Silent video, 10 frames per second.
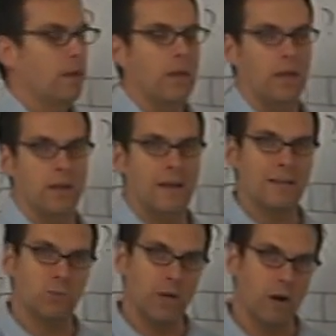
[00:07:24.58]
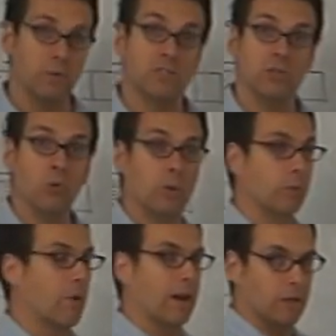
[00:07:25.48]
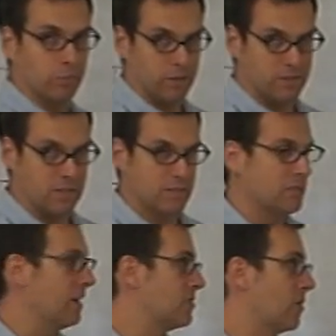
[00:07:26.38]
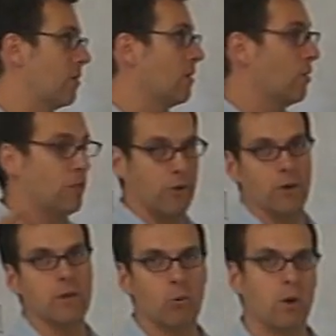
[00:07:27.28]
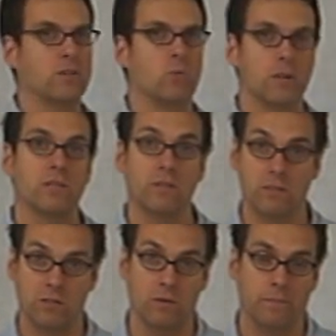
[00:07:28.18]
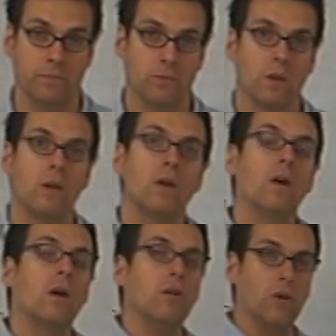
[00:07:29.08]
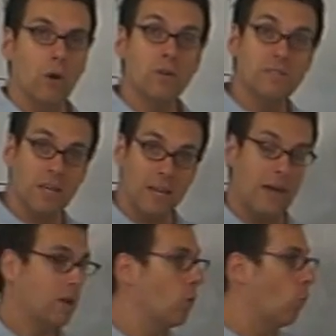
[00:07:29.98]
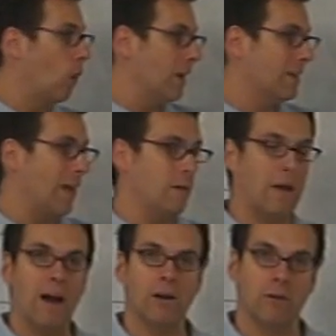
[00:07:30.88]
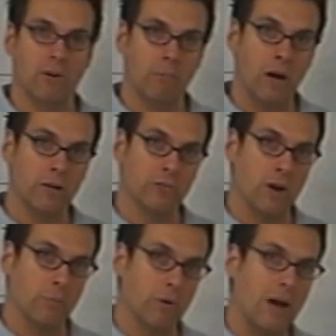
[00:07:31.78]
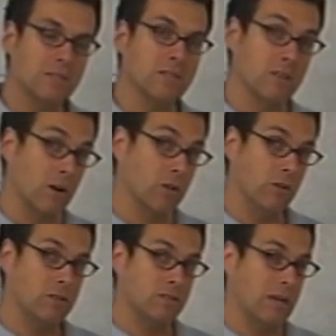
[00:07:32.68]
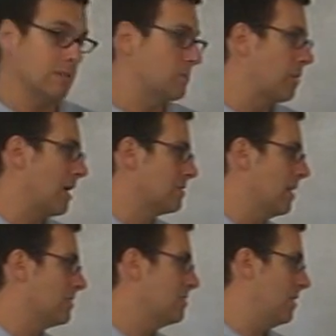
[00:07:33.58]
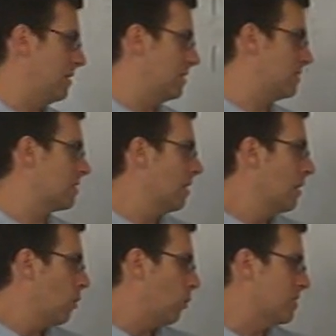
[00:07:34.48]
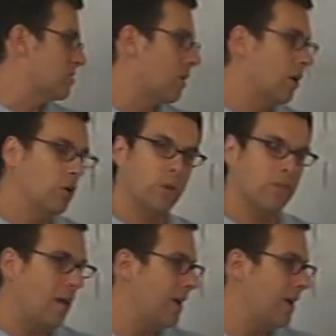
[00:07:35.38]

And as we always do, we would write a complete sentence answer. 30 boys went to the zoo. Notice again what came out of our model drawing process and our unit sentence process is we started with